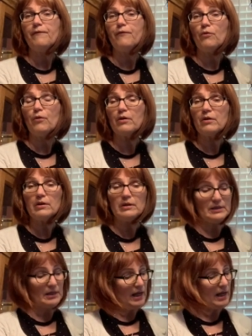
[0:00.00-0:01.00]
for
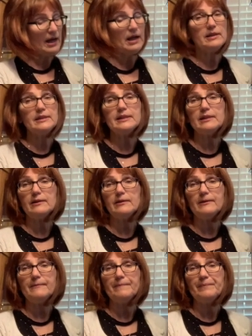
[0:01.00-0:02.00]
high
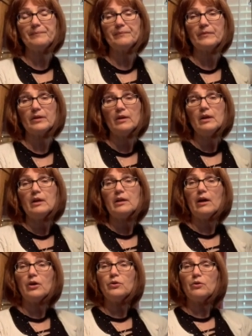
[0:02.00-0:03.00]
D.
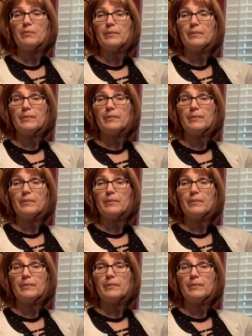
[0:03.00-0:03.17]
Now your